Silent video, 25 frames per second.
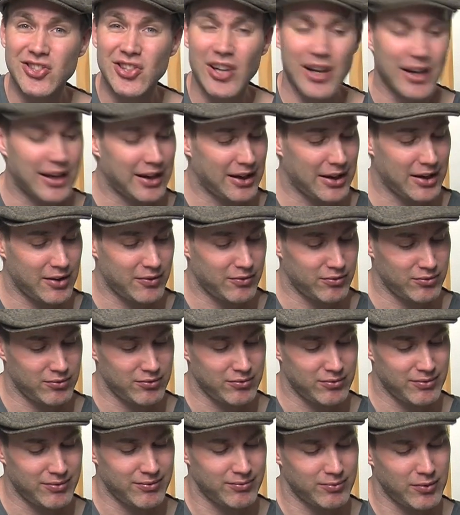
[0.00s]
uh,
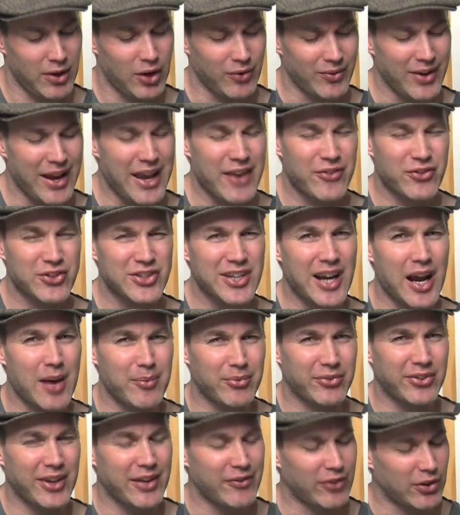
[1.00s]
well, F sharp
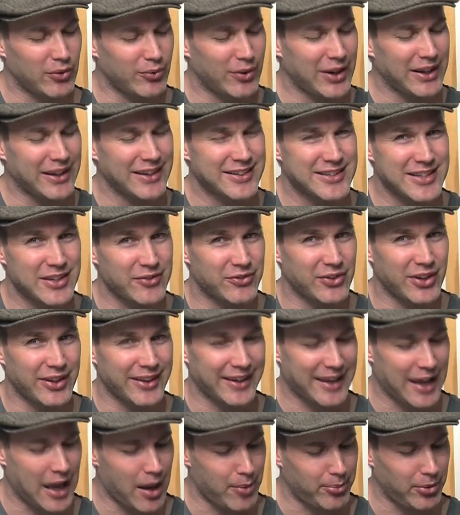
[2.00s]
seven relative to the
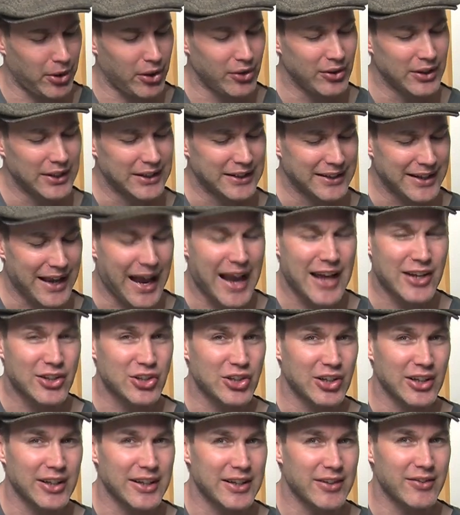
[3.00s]
capo.
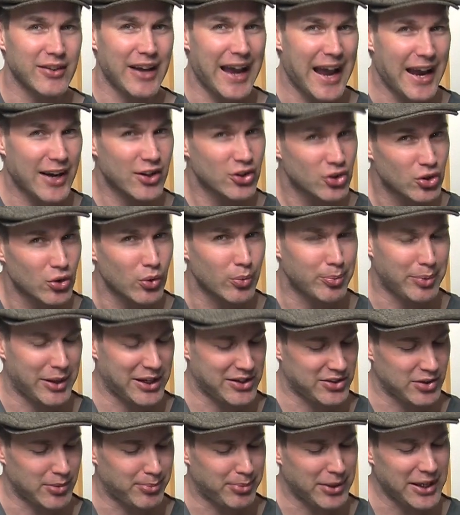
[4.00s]
Actually, actual
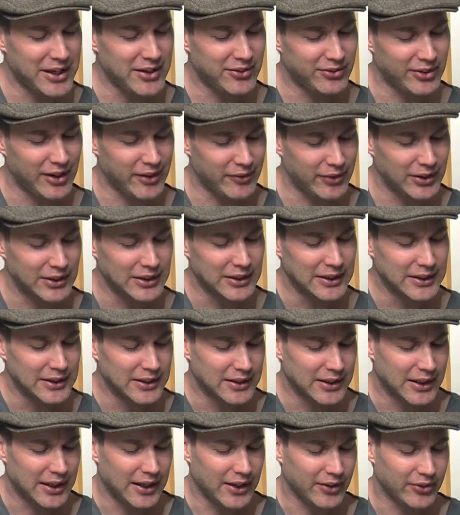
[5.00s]
pitch of B seven,
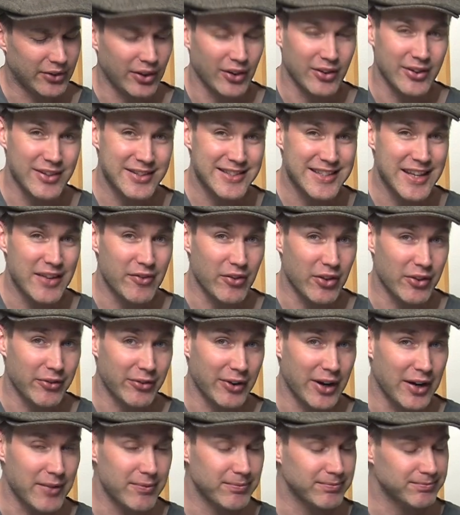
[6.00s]
uh, so at the seventh
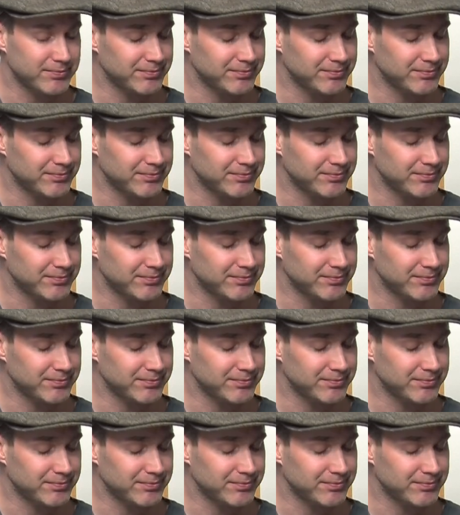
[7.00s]
fret.